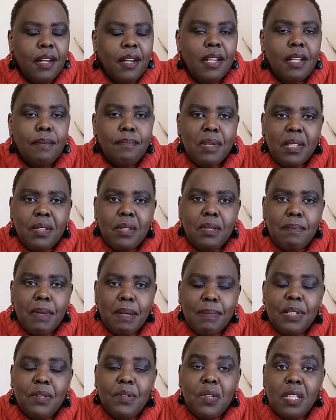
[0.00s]

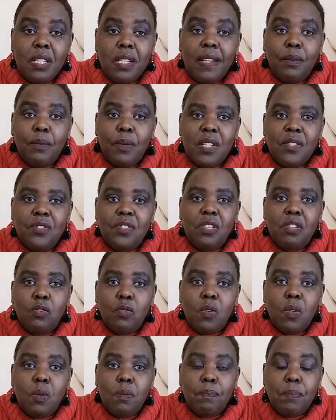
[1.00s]
Remember to read the question
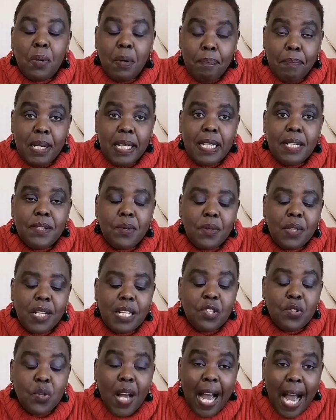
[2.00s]
properly so
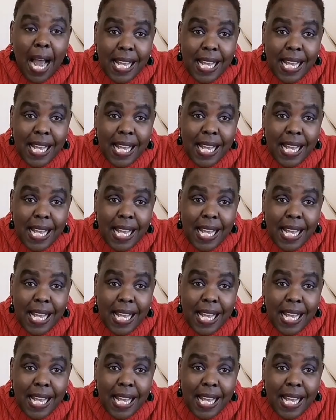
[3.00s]
that you are